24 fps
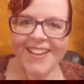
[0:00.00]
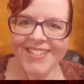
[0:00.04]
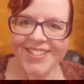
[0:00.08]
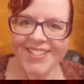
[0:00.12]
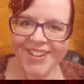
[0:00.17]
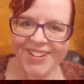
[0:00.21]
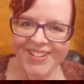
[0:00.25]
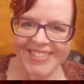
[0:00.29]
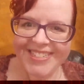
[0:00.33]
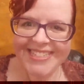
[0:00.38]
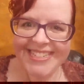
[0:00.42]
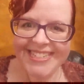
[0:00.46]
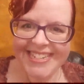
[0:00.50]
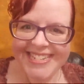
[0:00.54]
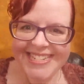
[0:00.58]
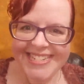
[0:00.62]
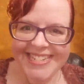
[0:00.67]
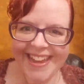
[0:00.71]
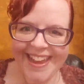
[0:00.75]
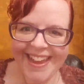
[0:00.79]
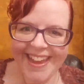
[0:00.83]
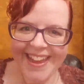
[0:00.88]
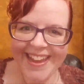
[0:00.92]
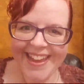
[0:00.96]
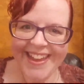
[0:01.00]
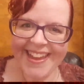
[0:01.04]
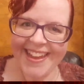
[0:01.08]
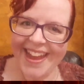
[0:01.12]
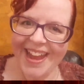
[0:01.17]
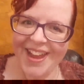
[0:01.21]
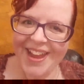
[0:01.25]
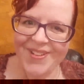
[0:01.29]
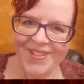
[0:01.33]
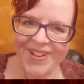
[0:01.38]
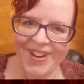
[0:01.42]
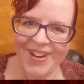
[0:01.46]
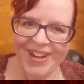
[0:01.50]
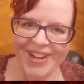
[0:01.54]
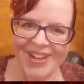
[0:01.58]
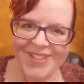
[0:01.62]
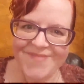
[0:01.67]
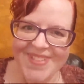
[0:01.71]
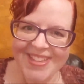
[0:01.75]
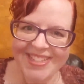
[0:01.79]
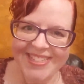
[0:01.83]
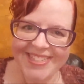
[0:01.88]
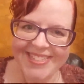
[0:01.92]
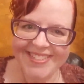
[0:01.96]
Darcinda, how are you,
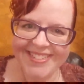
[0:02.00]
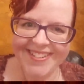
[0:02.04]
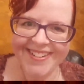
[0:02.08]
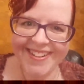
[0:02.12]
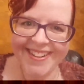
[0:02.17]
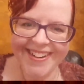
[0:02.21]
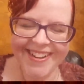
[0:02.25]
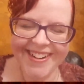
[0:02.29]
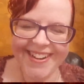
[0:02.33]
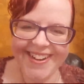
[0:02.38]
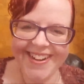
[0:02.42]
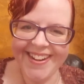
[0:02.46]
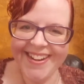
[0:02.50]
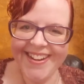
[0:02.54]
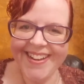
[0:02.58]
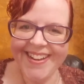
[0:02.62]
mister?